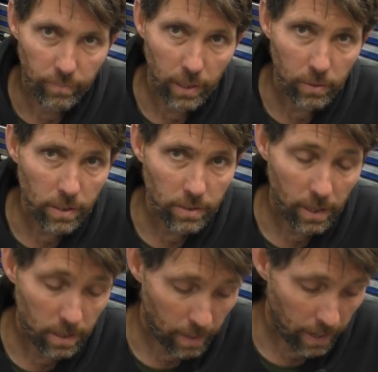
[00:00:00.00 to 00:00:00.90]
They also
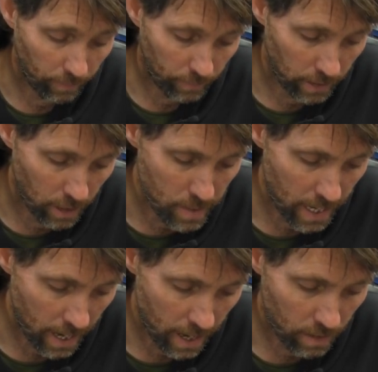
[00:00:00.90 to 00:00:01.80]
say on the back that no
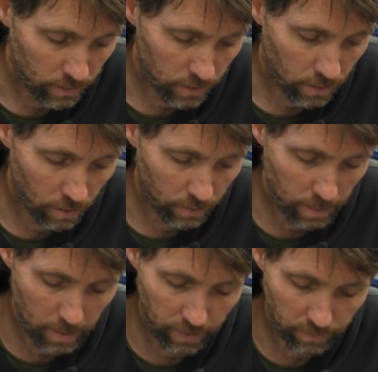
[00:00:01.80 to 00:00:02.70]
matter how strong
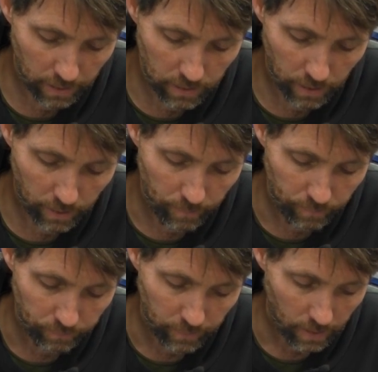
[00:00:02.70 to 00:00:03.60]
they manufacture
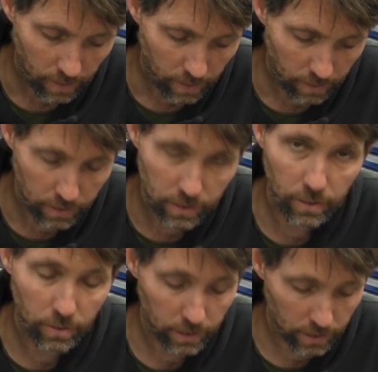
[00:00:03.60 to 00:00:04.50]
the
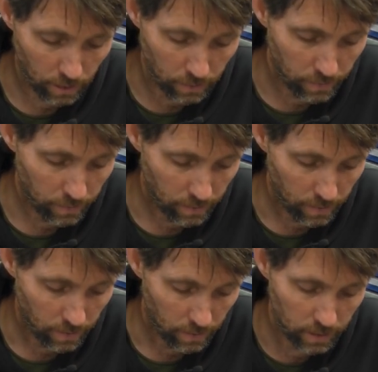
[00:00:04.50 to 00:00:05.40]
cylinder itself,
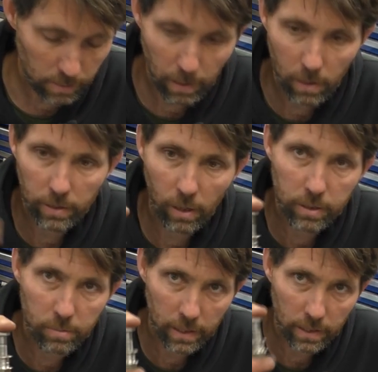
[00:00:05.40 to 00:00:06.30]
this bolt
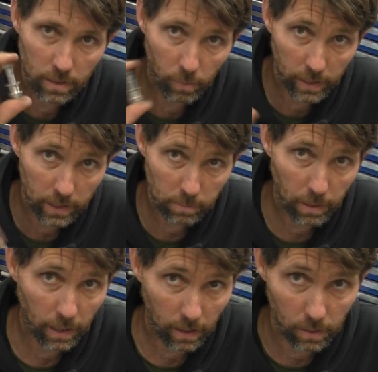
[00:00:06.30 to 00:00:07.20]
ultimately is the weakest
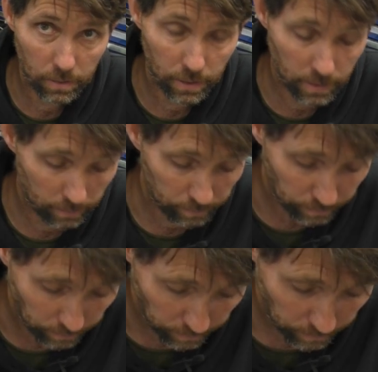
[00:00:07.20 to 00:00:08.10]
part of the whole system.
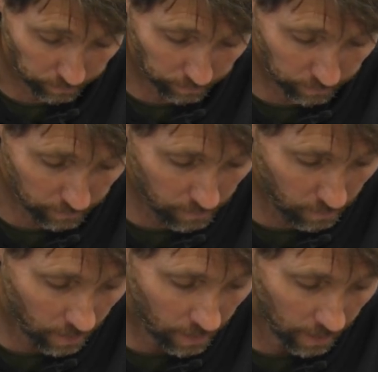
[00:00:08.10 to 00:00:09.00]

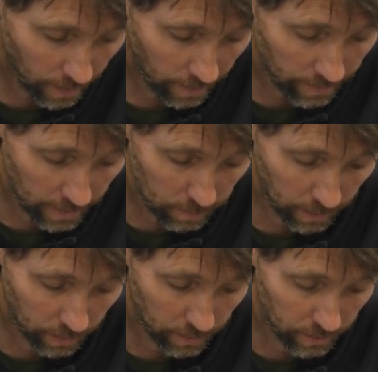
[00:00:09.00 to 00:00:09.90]
Uh, and that's
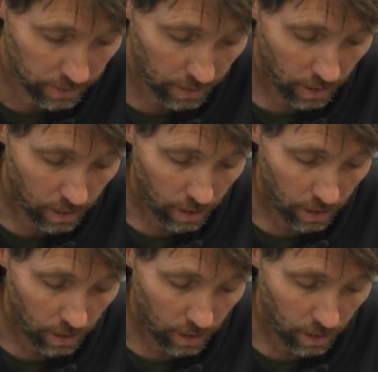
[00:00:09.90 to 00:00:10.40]
because